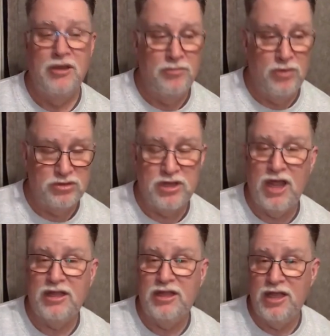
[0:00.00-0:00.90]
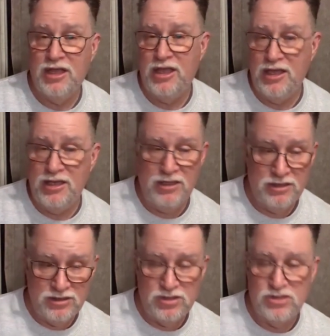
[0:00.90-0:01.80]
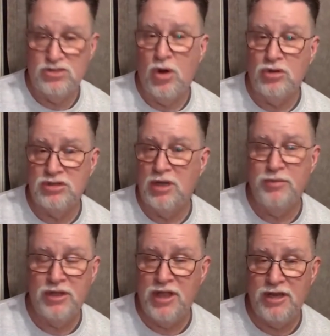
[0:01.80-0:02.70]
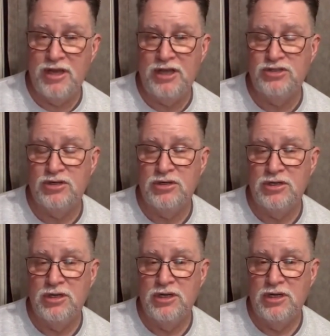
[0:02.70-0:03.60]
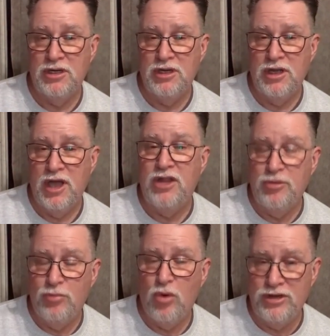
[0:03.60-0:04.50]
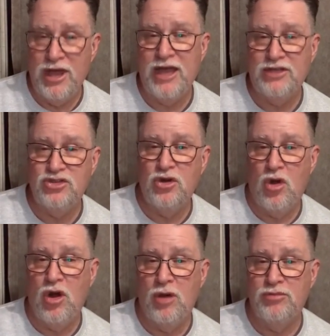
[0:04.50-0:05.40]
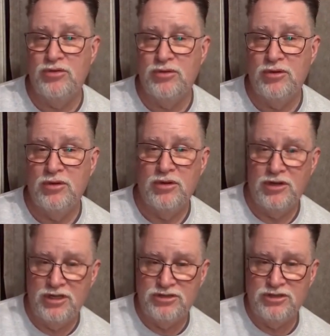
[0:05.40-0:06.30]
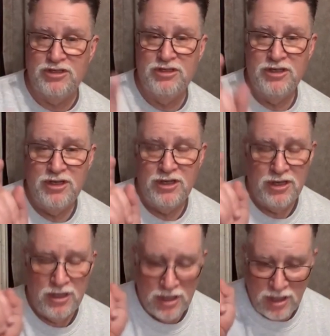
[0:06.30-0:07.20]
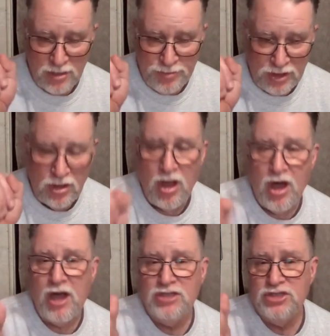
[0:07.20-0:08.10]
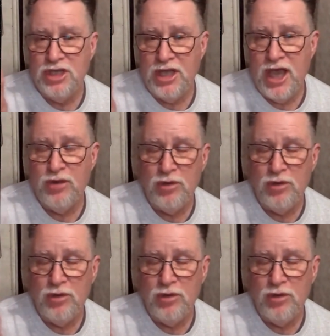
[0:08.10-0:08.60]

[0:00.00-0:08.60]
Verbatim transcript: most likely a heat stroke, something of that nature. And the boy dies in her arms. Listen, because she had a